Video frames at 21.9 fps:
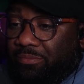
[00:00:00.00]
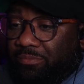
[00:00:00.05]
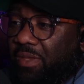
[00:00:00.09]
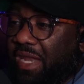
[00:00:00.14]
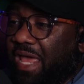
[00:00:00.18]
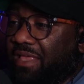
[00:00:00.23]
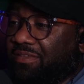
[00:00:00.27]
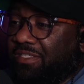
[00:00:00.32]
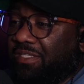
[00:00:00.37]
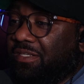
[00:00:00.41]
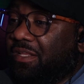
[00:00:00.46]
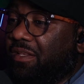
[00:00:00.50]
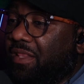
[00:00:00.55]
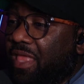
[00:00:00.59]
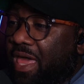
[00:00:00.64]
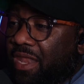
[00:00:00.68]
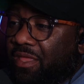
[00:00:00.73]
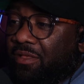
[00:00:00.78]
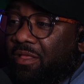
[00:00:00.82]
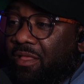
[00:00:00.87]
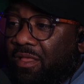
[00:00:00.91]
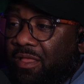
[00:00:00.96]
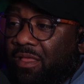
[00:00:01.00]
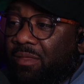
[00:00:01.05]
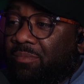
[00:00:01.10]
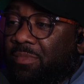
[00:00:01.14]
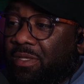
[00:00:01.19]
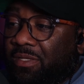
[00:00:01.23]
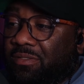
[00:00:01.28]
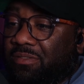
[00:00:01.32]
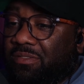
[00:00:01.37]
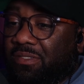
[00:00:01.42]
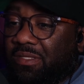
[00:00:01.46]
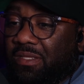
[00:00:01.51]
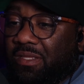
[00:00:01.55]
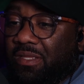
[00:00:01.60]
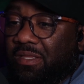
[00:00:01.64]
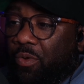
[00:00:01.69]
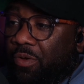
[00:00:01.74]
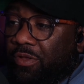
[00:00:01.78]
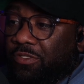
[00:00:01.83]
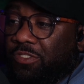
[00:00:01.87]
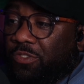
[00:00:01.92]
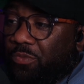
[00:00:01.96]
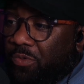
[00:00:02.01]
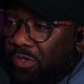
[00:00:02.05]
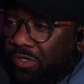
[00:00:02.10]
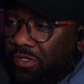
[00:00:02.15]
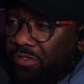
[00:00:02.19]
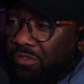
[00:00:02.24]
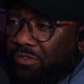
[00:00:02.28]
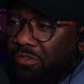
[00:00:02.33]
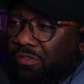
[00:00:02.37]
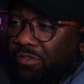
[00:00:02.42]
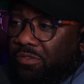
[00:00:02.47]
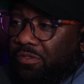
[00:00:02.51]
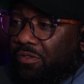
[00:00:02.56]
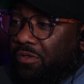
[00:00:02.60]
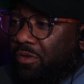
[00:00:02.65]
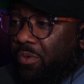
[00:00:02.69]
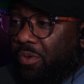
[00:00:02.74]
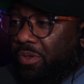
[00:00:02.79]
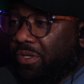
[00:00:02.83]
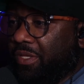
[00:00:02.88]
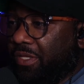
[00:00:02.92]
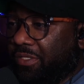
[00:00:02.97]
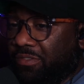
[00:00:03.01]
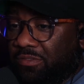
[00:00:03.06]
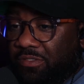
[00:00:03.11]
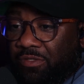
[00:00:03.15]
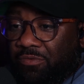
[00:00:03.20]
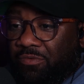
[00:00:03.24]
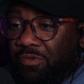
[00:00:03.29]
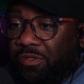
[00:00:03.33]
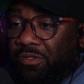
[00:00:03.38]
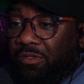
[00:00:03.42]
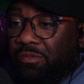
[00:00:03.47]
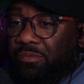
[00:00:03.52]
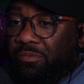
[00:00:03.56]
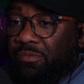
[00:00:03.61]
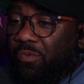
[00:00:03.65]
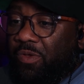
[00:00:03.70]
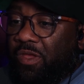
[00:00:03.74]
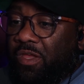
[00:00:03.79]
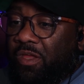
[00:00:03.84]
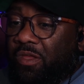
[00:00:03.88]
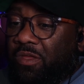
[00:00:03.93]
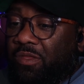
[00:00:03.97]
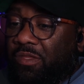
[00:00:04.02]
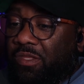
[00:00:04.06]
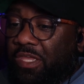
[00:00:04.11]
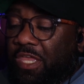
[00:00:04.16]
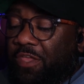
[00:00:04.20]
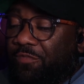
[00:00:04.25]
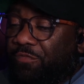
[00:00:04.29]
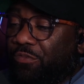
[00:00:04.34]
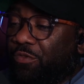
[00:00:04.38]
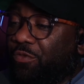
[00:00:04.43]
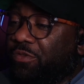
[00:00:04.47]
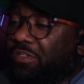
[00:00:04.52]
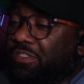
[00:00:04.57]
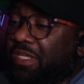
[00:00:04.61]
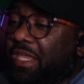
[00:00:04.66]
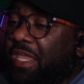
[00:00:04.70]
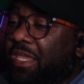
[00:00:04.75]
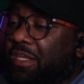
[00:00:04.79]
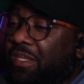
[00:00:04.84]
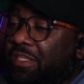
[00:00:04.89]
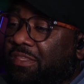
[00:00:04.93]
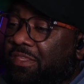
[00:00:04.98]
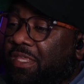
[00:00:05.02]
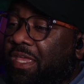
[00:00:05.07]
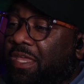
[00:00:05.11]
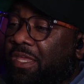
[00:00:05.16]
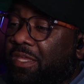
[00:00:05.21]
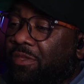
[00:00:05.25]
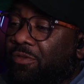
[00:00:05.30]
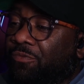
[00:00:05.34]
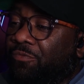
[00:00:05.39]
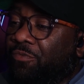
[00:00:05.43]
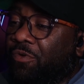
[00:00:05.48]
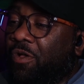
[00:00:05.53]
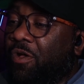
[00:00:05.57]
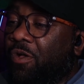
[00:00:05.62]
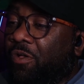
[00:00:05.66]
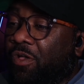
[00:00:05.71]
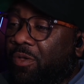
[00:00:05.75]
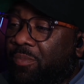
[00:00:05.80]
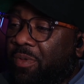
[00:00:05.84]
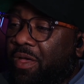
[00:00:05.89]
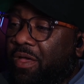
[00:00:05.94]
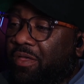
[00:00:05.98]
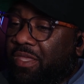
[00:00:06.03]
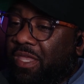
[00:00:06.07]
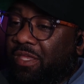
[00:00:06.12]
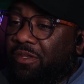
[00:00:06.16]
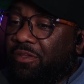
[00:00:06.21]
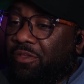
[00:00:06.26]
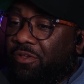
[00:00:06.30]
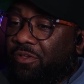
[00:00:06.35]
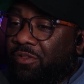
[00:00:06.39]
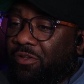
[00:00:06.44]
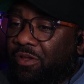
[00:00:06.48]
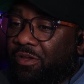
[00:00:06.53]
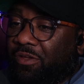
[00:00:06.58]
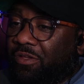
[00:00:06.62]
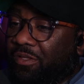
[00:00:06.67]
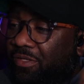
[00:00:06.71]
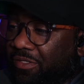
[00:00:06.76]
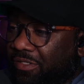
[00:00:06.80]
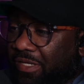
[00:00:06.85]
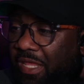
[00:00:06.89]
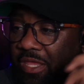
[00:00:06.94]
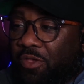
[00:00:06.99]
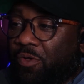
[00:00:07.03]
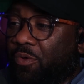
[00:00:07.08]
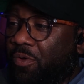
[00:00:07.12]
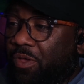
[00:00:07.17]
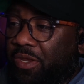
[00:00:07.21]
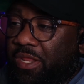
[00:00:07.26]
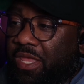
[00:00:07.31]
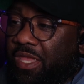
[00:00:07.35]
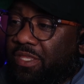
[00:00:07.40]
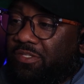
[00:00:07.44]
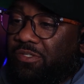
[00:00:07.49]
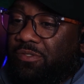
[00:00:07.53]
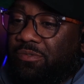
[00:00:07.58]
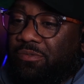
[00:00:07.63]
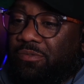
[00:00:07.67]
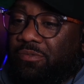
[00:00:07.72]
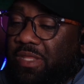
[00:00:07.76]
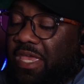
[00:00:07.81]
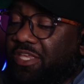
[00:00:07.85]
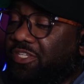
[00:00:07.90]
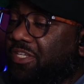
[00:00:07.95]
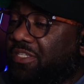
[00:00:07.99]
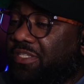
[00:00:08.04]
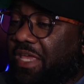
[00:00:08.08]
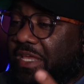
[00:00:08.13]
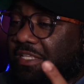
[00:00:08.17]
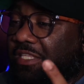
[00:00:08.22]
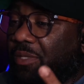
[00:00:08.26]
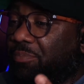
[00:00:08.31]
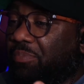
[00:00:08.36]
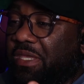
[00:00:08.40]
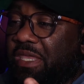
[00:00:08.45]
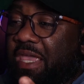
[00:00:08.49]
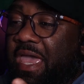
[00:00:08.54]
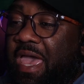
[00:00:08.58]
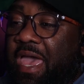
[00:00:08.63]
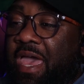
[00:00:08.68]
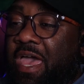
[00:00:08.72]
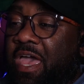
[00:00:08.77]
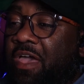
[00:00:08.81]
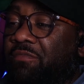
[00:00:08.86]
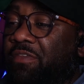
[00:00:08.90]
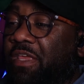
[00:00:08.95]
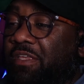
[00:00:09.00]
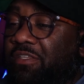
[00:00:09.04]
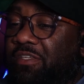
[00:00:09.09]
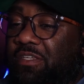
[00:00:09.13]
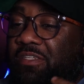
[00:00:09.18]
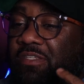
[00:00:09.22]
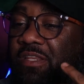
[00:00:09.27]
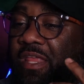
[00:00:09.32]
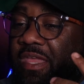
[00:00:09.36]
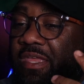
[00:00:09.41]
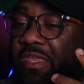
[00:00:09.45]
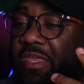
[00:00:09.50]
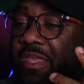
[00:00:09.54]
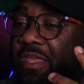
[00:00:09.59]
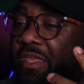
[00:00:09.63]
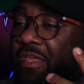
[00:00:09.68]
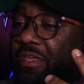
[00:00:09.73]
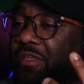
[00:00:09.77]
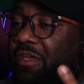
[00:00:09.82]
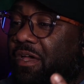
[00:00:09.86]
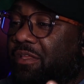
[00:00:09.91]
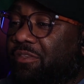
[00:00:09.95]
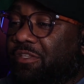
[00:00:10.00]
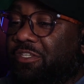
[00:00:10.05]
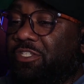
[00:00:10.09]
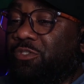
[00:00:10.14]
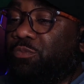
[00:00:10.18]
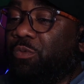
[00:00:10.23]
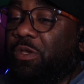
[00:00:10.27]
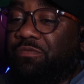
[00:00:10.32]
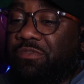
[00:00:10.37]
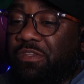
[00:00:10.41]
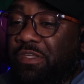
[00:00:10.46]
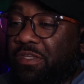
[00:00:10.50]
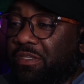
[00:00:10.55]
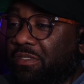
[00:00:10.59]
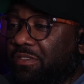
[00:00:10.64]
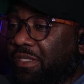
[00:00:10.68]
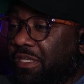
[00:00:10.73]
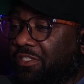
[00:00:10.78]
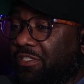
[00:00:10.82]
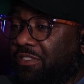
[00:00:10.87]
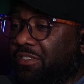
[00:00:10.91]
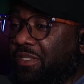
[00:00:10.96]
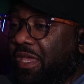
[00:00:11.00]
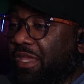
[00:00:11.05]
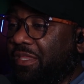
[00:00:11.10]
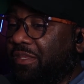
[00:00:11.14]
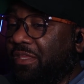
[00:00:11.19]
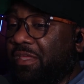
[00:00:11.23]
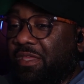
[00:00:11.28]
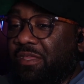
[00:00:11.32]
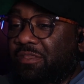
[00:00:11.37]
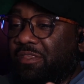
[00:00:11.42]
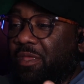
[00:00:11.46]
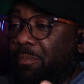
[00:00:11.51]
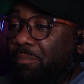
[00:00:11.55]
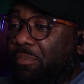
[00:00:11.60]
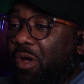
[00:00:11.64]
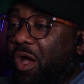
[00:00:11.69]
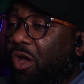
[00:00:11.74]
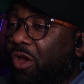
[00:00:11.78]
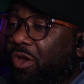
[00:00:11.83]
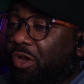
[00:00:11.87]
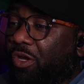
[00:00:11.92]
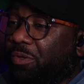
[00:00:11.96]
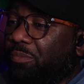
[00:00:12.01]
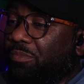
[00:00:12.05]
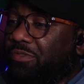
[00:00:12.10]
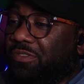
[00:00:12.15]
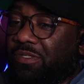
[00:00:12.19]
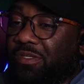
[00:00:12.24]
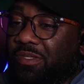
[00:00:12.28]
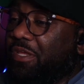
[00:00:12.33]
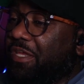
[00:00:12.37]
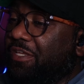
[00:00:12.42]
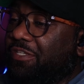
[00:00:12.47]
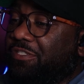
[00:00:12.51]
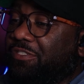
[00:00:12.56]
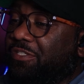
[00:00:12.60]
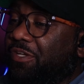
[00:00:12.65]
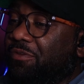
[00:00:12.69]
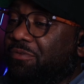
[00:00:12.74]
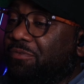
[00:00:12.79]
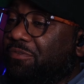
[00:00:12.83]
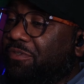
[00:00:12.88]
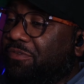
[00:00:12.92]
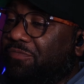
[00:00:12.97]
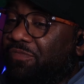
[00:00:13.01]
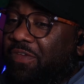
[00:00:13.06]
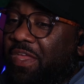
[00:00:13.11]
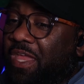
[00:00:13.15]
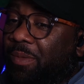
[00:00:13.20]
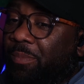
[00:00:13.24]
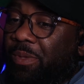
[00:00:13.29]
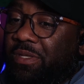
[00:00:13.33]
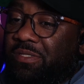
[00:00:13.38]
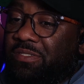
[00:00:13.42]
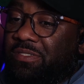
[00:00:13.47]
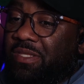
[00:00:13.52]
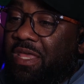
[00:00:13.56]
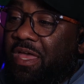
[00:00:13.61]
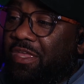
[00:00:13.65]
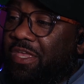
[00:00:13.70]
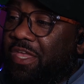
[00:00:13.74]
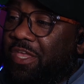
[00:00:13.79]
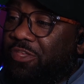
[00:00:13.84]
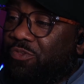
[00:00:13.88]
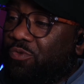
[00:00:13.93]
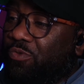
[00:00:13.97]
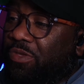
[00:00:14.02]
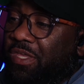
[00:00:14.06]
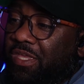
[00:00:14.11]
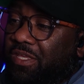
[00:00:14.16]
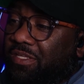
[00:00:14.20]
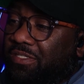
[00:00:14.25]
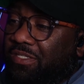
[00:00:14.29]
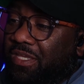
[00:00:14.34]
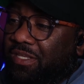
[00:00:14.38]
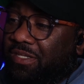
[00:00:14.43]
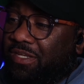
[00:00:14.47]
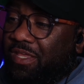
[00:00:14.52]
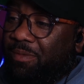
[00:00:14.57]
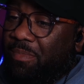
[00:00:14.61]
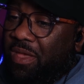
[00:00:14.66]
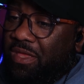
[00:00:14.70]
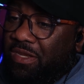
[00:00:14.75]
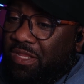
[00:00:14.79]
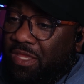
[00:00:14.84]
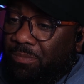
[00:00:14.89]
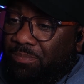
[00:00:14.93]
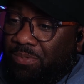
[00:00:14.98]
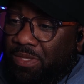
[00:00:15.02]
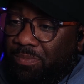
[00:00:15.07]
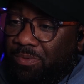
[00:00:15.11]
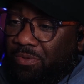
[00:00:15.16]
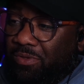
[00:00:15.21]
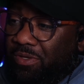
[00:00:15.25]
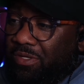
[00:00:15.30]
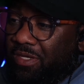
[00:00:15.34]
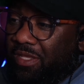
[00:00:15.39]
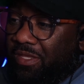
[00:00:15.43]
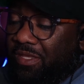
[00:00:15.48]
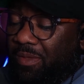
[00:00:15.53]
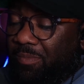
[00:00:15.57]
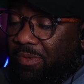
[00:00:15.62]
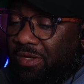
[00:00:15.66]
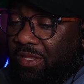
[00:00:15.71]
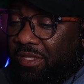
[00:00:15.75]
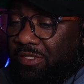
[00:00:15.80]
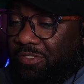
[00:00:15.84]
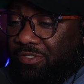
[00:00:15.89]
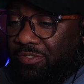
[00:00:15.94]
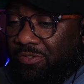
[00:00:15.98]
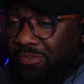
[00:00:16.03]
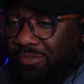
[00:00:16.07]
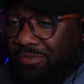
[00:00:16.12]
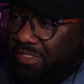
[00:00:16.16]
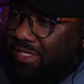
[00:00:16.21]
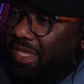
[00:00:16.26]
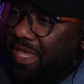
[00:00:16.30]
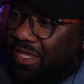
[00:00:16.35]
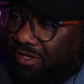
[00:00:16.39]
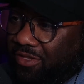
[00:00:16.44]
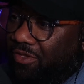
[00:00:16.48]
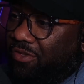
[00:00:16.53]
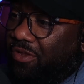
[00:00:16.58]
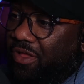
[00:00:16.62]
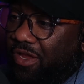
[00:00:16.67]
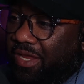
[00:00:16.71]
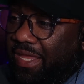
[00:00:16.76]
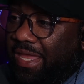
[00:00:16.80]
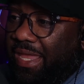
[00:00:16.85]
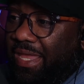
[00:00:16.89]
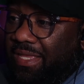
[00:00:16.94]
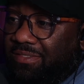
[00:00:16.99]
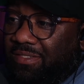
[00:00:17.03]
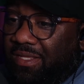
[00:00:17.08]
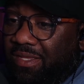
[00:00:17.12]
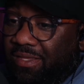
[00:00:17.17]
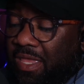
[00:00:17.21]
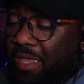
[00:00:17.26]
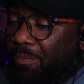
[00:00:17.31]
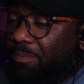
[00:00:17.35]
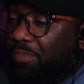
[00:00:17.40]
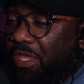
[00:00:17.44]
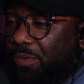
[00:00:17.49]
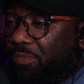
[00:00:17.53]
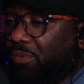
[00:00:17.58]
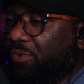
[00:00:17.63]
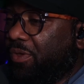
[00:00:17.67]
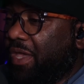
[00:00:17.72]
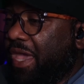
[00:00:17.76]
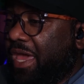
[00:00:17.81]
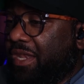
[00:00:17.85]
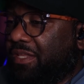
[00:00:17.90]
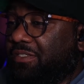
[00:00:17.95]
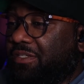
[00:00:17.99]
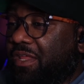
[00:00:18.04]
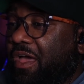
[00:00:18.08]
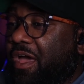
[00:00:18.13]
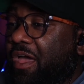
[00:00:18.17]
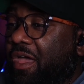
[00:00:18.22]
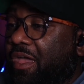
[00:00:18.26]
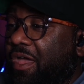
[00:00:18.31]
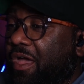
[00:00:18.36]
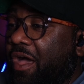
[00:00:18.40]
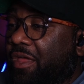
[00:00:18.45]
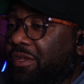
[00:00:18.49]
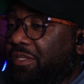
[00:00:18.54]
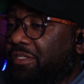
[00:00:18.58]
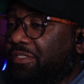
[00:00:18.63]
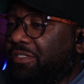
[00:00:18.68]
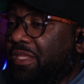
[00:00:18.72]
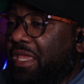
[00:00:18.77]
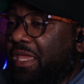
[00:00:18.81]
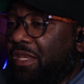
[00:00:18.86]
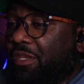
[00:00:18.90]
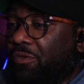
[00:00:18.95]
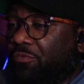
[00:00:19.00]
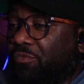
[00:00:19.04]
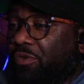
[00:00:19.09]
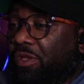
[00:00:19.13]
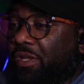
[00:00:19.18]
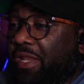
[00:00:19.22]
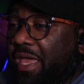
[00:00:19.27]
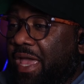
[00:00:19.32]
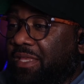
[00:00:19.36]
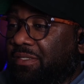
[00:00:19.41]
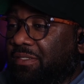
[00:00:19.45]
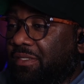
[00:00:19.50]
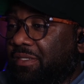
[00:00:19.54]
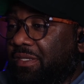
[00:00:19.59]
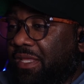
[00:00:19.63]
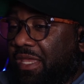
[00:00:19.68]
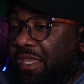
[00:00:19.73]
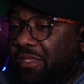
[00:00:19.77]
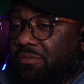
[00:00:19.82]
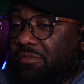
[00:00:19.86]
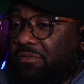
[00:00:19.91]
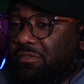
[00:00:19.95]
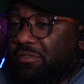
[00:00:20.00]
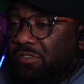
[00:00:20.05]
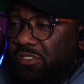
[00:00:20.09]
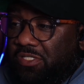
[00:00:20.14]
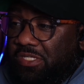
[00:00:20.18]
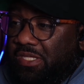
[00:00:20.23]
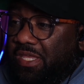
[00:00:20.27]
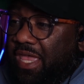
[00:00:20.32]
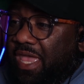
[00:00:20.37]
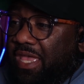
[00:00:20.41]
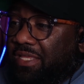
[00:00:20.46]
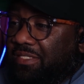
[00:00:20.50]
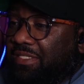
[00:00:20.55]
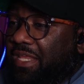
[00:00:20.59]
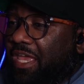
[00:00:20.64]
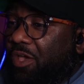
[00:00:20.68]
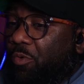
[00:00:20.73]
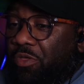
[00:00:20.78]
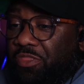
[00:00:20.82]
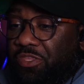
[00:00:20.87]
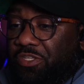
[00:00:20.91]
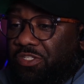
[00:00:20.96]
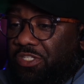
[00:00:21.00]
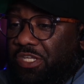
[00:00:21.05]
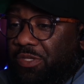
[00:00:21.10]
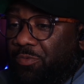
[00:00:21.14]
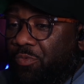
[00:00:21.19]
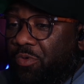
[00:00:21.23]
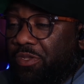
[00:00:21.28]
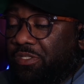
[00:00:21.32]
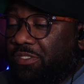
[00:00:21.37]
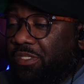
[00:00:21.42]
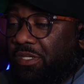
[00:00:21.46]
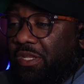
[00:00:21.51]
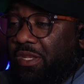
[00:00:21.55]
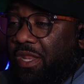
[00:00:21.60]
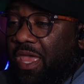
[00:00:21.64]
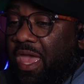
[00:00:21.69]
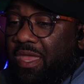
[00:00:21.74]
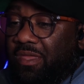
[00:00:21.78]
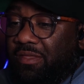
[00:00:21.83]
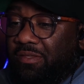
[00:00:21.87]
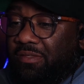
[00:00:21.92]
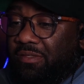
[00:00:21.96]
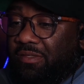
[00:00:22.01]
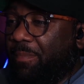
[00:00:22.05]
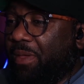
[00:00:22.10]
But I've seen a lot of comments on Twitter, on Instagram, where if you say anything wrong about Caitlin Clark, they going at you. That's just like the Beehive, that's just like the Swifties, that's just like the Barbs. It's certain fan bases out here, you can't say nothing about their people because they coming at you. Caitlin Clark has that, and people gotta start understanding and realizing that she has that whether she wants it or not.